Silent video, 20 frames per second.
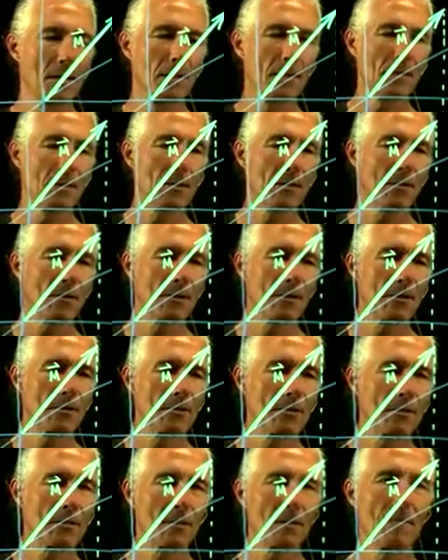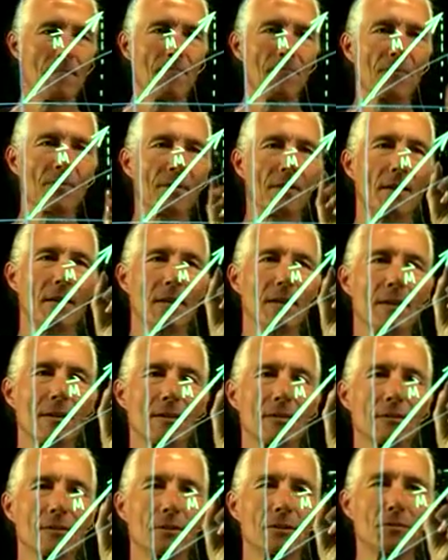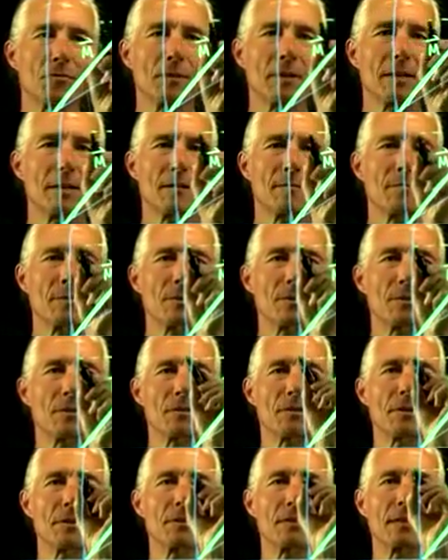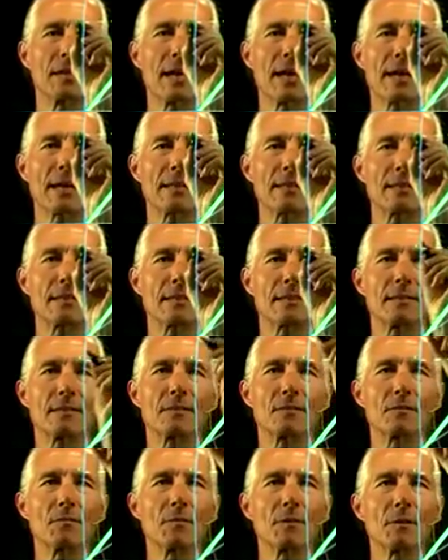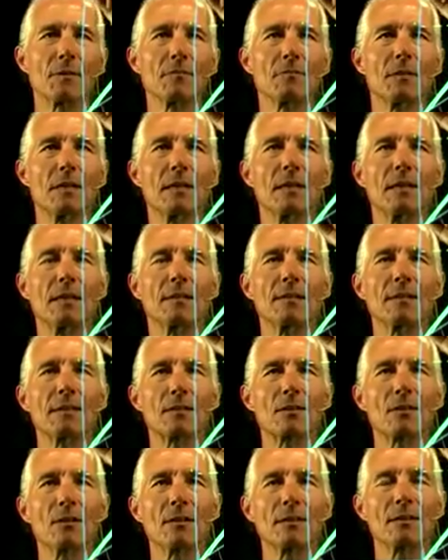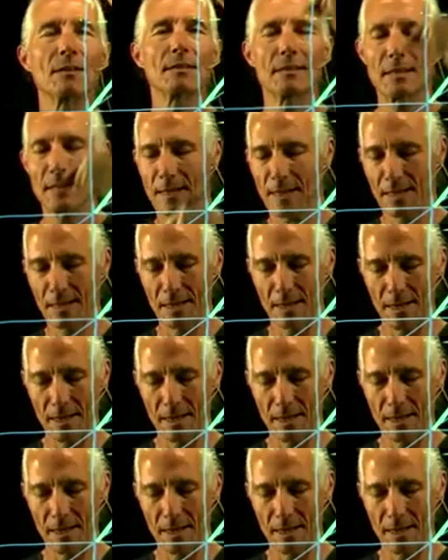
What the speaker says: So here's the three numbers. So there's the x, well, let's call this guy